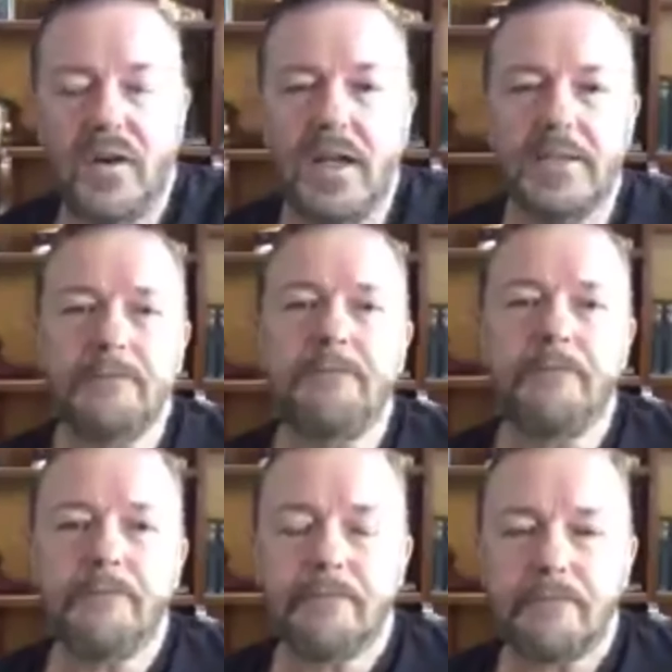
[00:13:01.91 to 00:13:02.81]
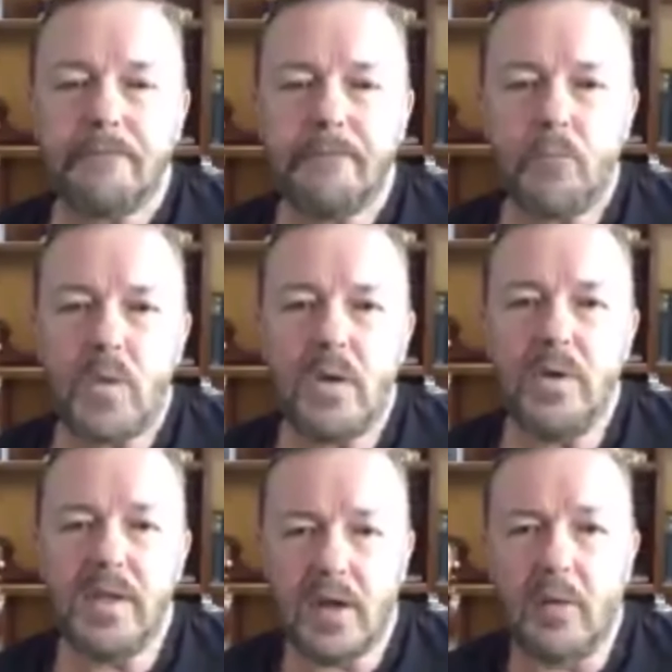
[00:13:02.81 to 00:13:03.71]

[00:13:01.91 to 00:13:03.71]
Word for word: if ever I sign off, right,